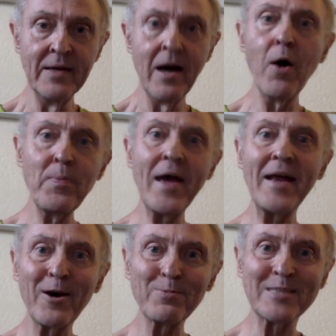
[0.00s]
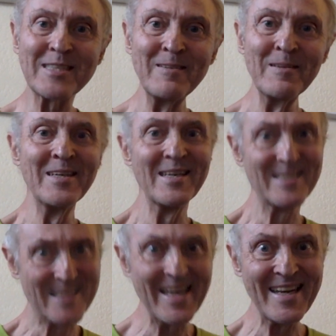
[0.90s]
Hope that helps.
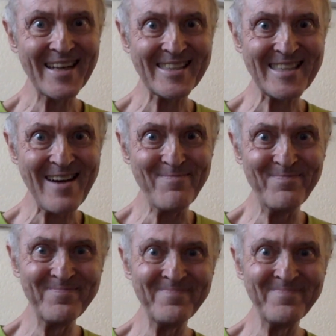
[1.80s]
See you next time.